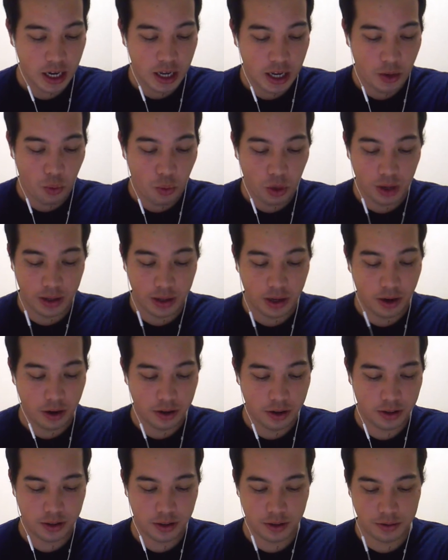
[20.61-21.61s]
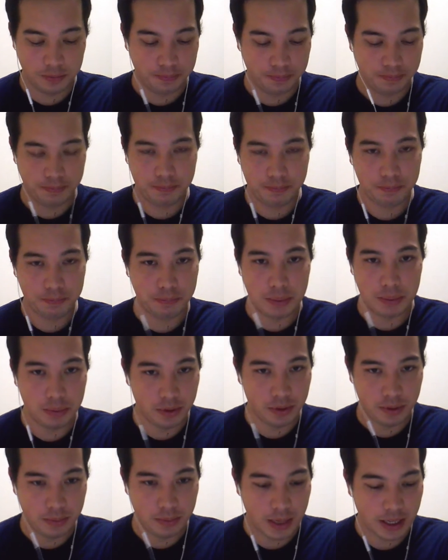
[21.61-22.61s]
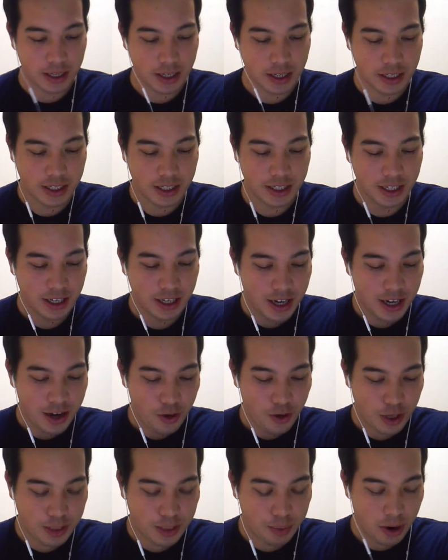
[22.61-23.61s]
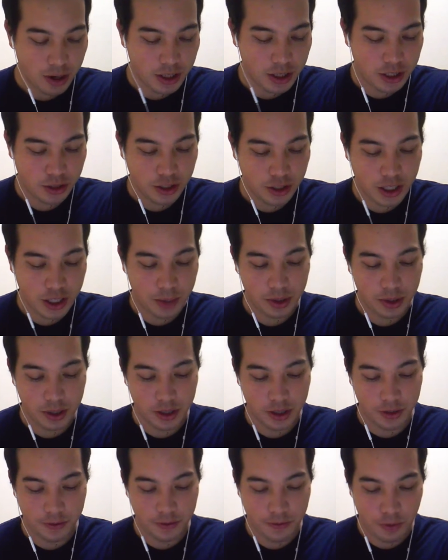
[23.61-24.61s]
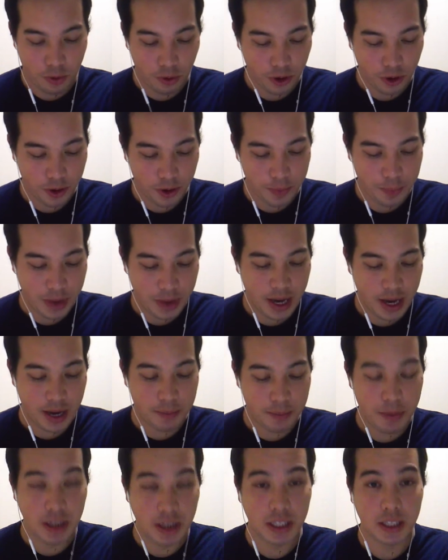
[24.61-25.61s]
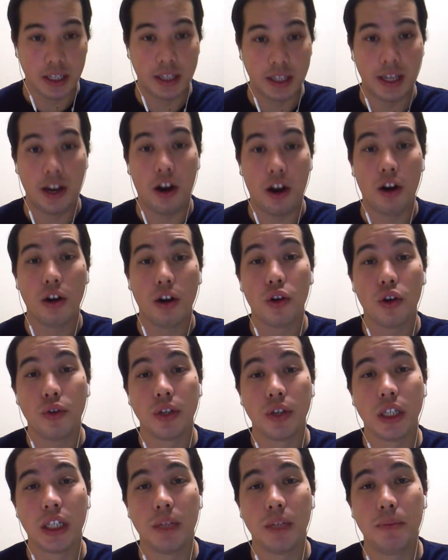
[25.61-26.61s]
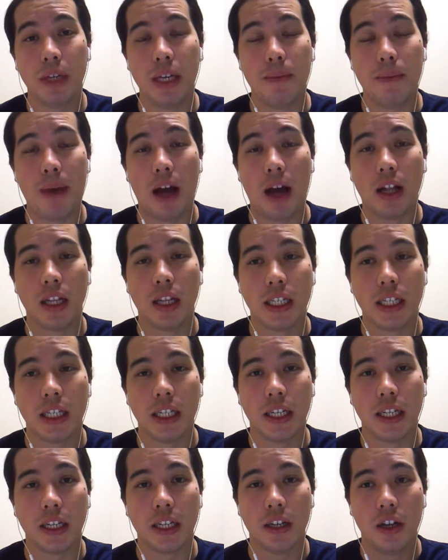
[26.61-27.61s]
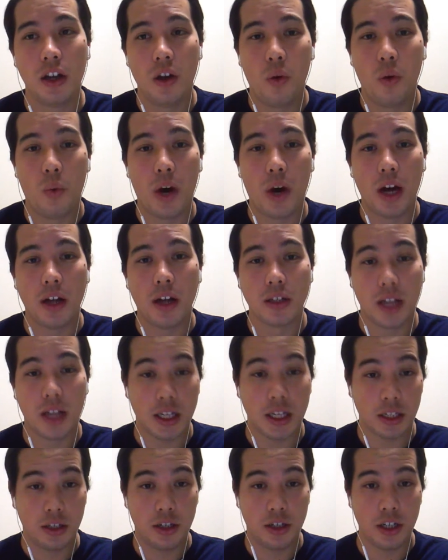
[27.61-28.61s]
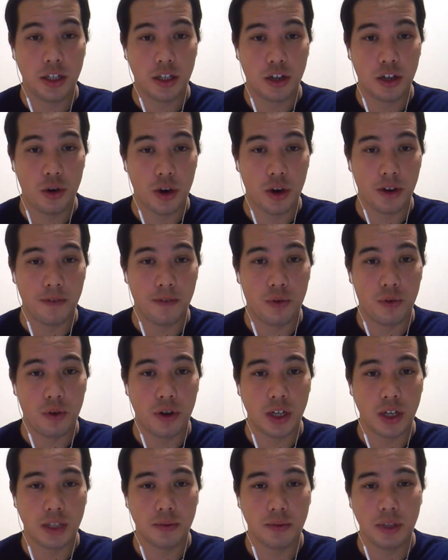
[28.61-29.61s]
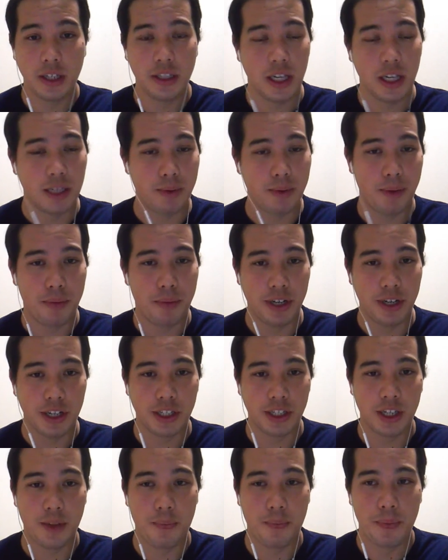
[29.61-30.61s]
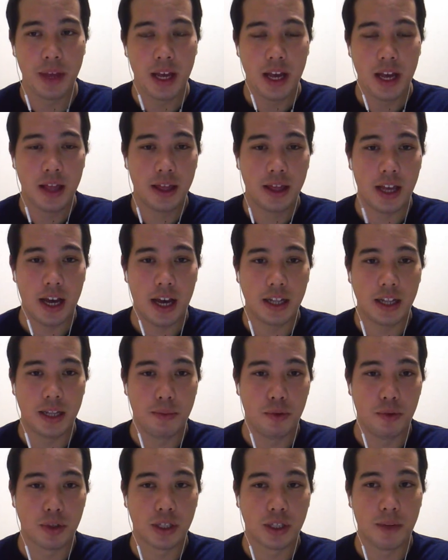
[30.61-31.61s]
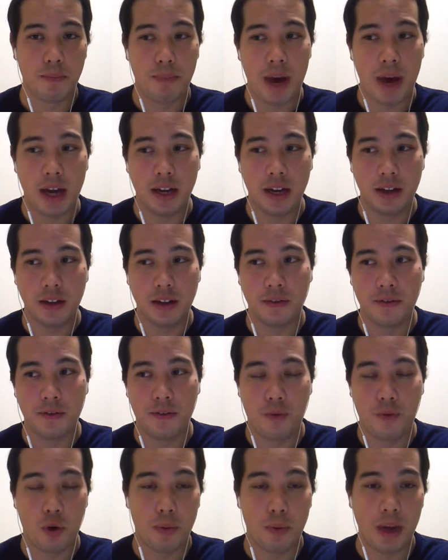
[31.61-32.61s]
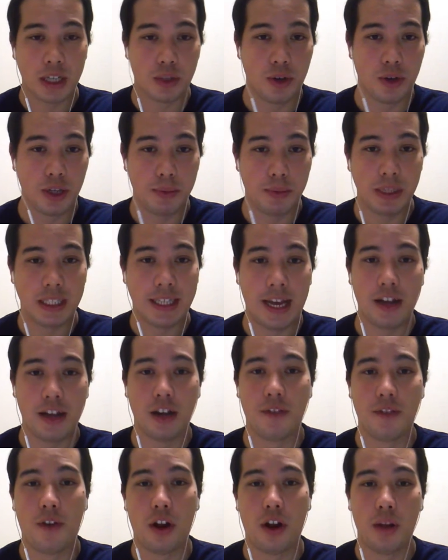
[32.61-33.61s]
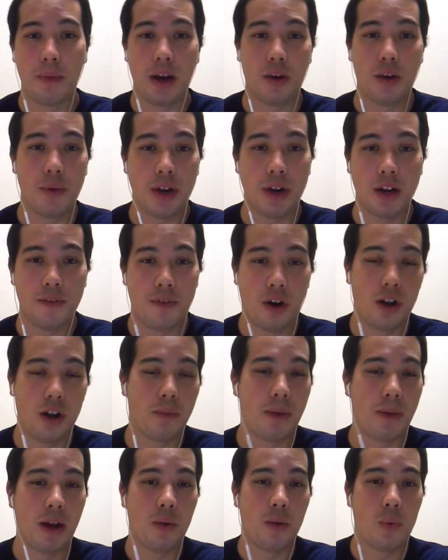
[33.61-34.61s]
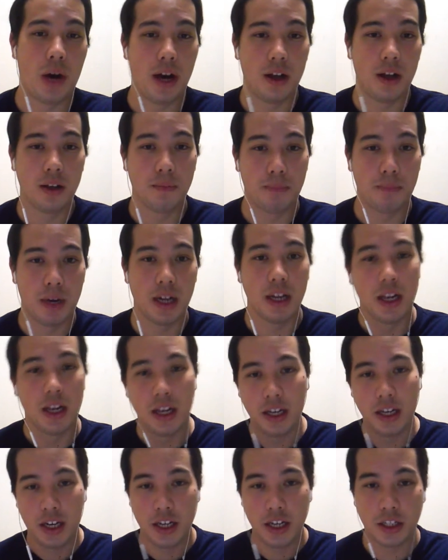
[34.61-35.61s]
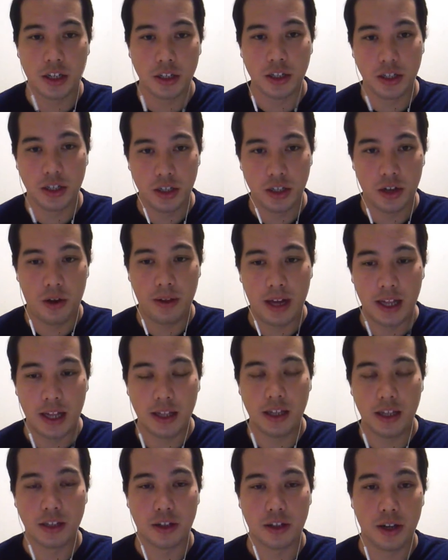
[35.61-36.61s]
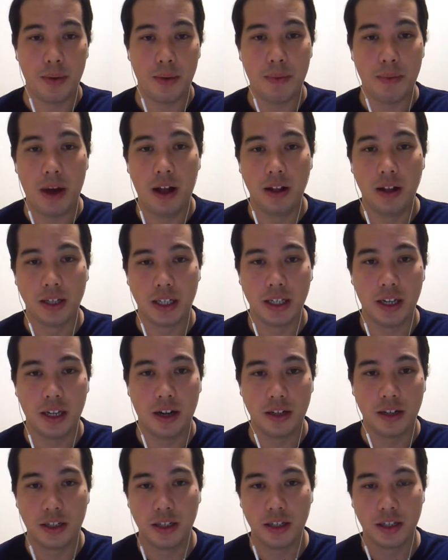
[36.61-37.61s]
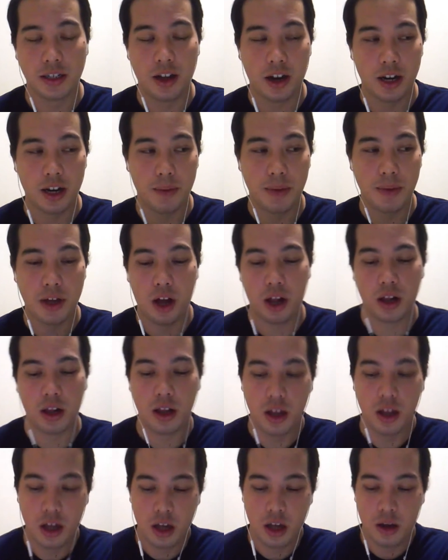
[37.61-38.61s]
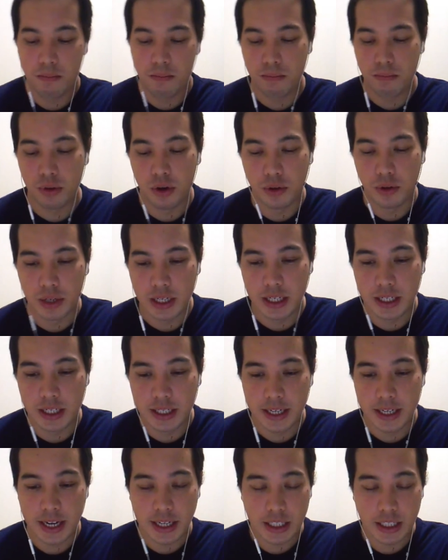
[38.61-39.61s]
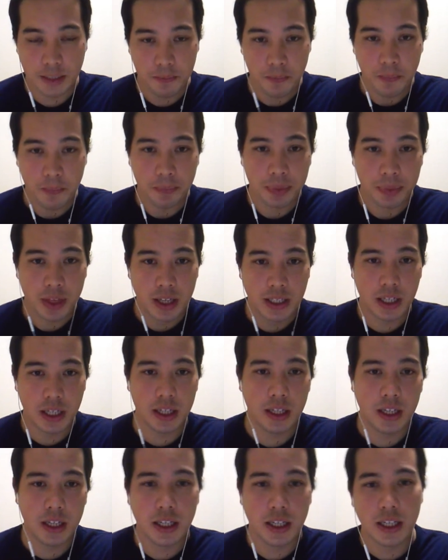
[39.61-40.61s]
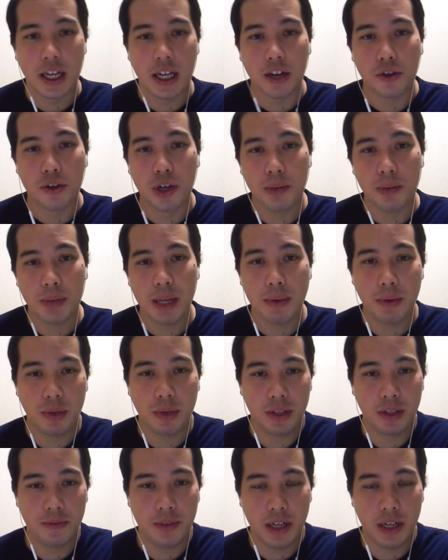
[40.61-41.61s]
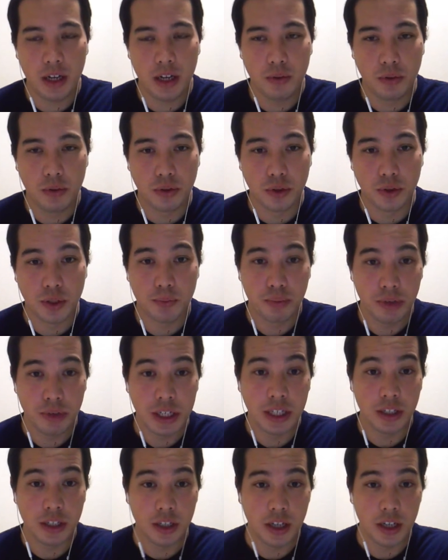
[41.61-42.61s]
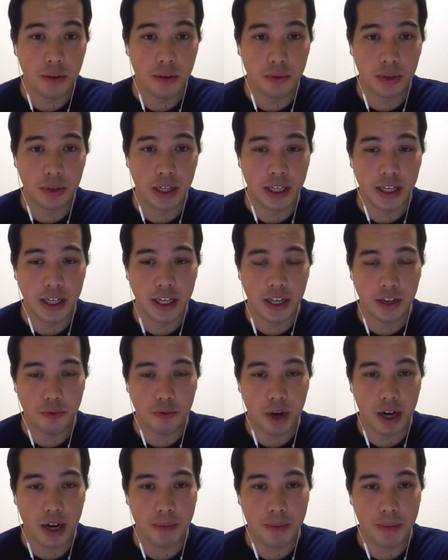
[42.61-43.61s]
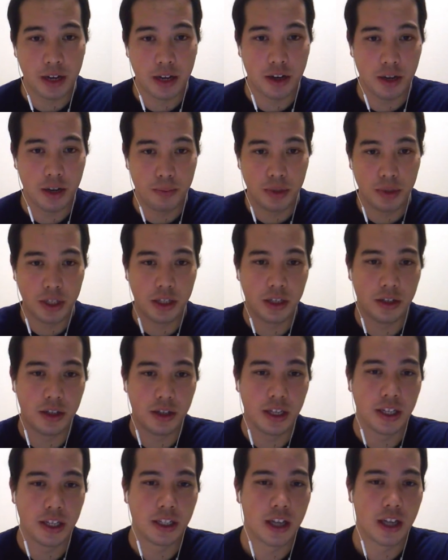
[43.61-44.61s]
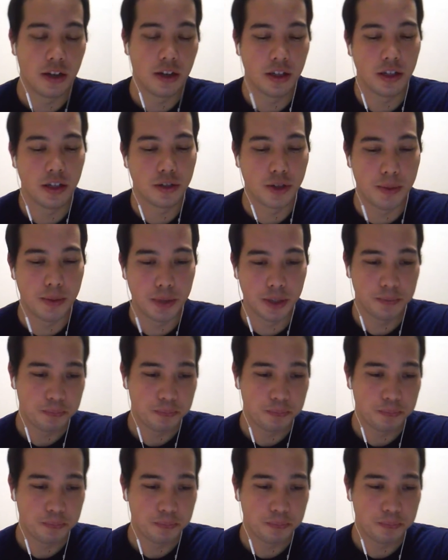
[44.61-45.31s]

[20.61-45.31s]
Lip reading: One of the Hearthstone people, I guess, responded to someone in a forum and mentioned that they are going to be balancing Wild. So that's good going forward. Doesn't really change my prediction that the most competitive format's going to be Standard, followed by Arena, followed by Wild. But it's good to know that there's going to be balance in there. It's just not going to be all broken decks. Second thing is that Crip came out with a video, which was pretty good. I really recommend it. I'm going to put the link down in the description.